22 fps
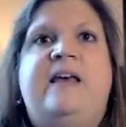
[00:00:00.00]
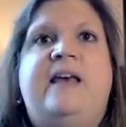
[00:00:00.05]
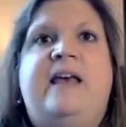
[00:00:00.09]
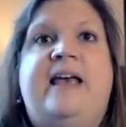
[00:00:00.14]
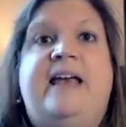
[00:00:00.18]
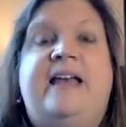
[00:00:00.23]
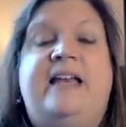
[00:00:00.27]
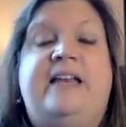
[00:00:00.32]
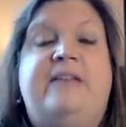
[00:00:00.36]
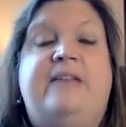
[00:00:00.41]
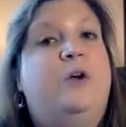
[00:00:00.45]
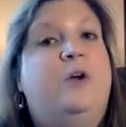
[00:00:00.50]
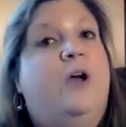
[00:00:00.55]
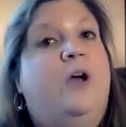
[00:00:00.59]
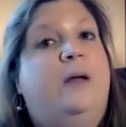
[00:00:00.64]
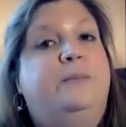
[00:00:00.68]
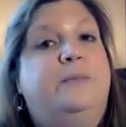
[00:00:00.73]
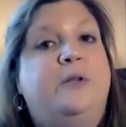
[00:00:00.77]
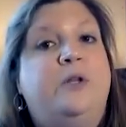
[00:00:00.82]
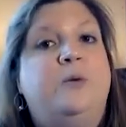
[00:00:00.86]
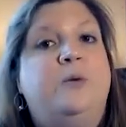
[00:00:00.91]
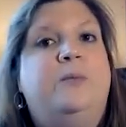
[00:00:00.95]
And if you're
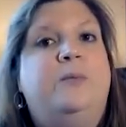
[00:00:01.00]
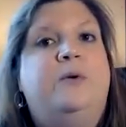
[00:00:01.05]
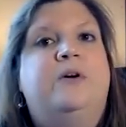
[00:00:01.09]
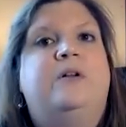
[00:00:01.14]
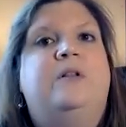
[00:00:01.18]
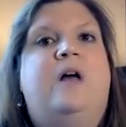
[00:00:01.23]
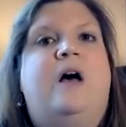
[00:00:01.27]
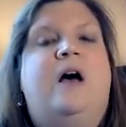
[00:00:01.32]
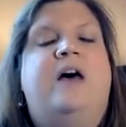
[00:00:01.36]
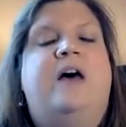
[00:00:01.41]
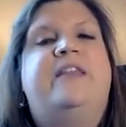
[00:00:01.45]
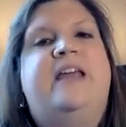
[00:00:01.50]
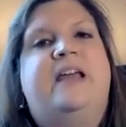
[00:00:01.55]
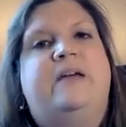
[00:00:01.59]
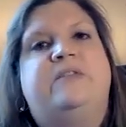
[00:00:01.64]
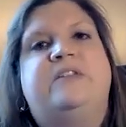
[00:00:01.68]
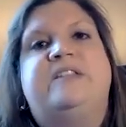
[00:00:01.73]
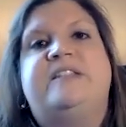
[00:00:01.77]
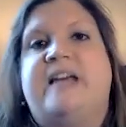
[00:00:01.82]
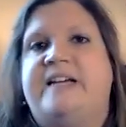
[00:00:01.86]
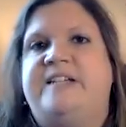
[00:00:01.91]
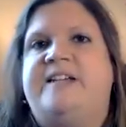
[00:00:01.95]
on Bloomberg Law, they have
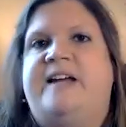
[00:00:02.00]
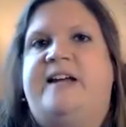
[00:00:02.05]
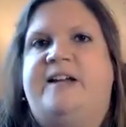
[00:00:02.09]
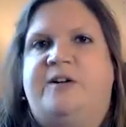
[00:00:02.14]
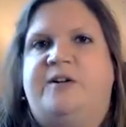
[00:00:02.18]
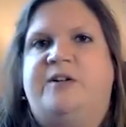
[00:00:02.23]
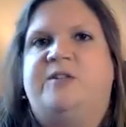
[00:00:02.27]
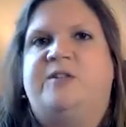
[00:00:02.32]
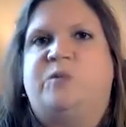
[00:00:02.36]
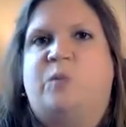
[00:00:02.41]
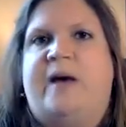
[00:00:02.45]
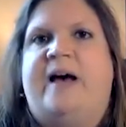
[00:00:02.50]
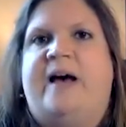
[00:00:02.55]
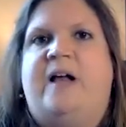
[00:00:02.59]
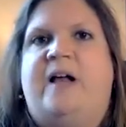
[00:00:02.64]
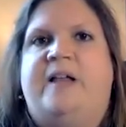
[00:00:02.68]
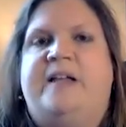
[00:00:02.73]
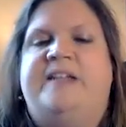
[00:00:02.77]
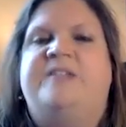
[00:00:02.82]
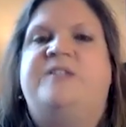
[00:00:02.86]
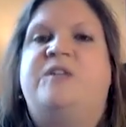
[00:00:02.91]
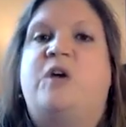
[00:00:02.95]
a citator as
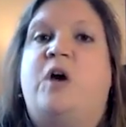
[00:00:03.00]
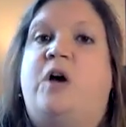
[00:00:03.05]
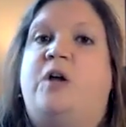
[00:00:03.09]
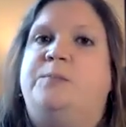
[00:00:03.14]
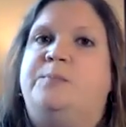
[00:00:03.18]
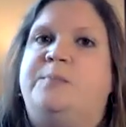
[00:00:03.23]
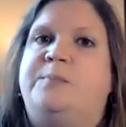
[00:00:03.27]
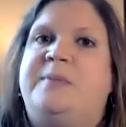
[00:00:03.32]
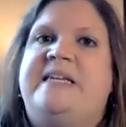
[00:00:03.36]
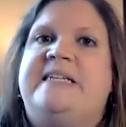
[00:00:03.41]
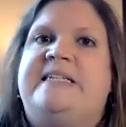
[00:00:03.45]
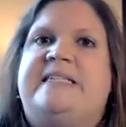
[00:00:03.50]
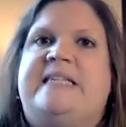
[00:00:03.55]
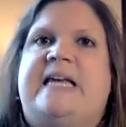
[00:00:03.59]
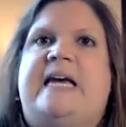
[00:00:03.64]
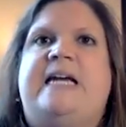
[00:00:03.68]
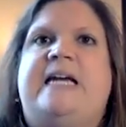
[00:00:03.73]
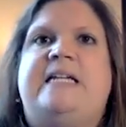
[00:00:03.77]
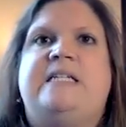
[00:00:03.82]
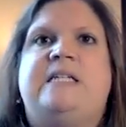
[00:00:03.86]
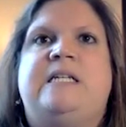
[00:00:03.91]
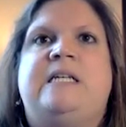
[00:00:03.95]
well, and it's called
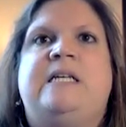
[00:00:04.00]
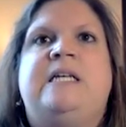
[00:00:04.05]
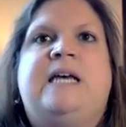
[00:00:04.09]
BCite.